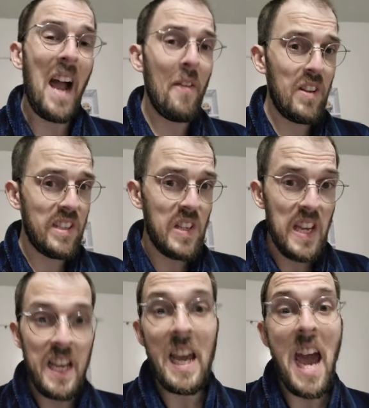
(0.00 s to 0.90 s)

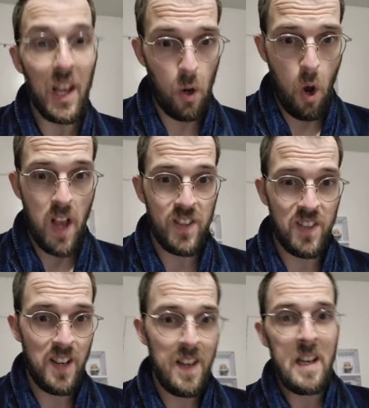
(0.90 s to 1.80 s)
Obviously, at a
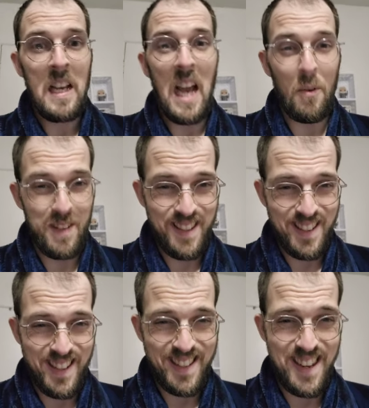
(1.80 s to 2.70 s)
cost,
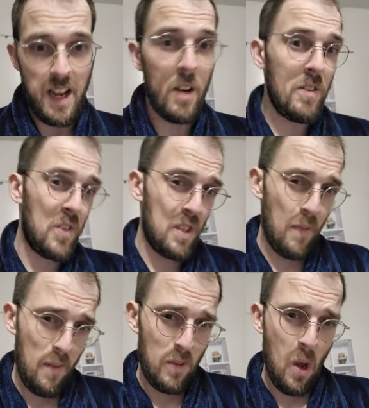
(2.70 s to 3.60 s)
$160,
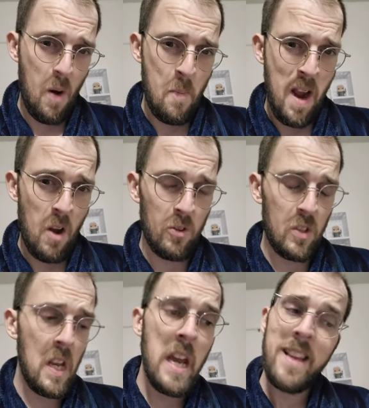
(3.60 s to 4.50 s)
$165
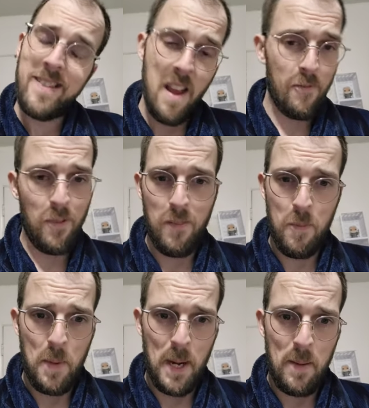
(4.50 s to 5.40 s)
mouse. It's not for
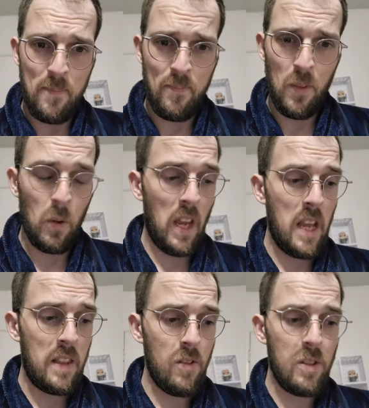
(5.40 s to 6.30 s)
everybody,
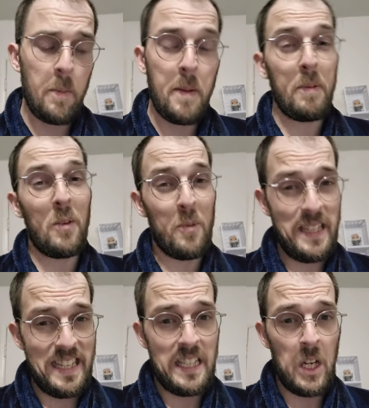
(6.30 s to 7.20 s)
okay? Those are the people that
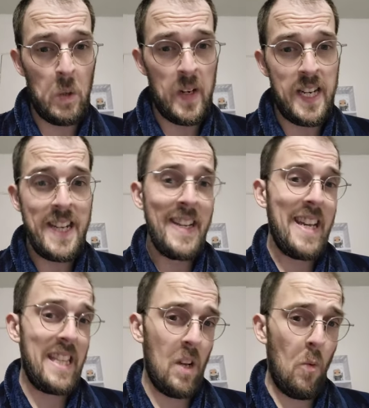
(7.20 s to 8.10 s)
want to get going
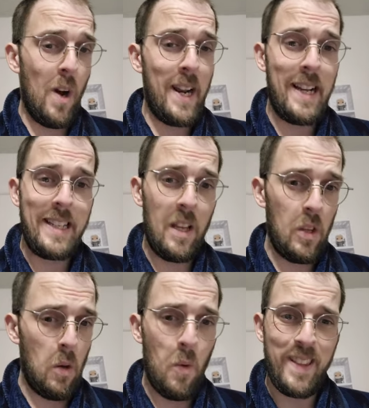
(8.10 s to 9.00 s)
and they want to they,
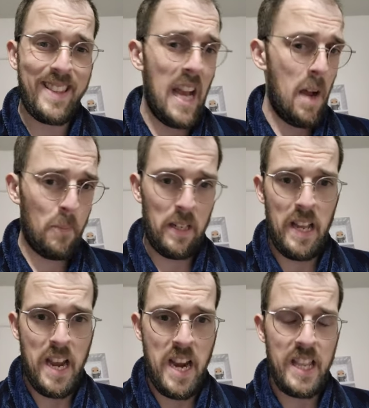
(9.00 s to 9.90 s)
they want top of the
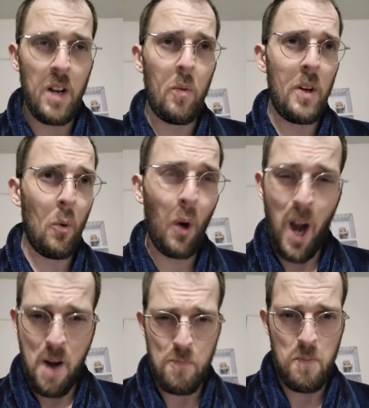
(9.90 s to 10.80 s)
line. They don't want no
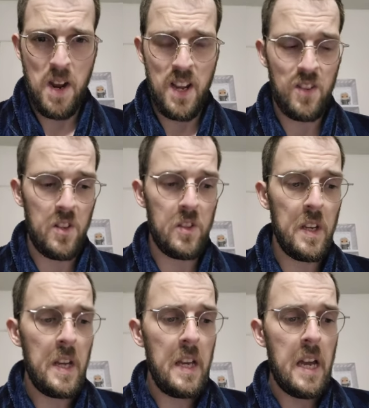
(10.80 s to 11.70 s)

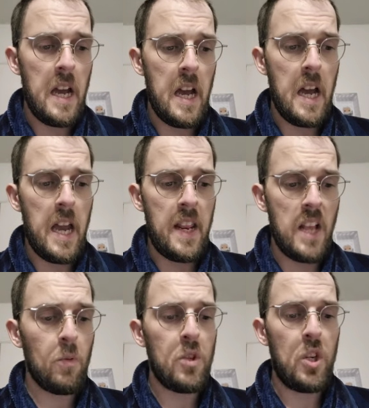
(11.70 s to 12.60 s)
compromises, uh, and
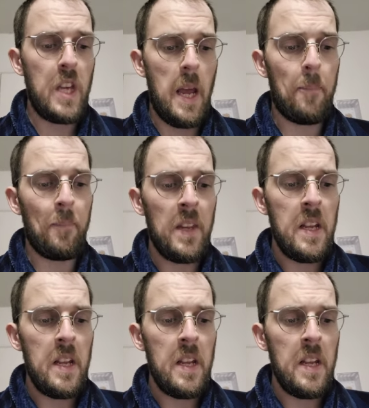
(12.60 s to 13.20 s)
that's what you get.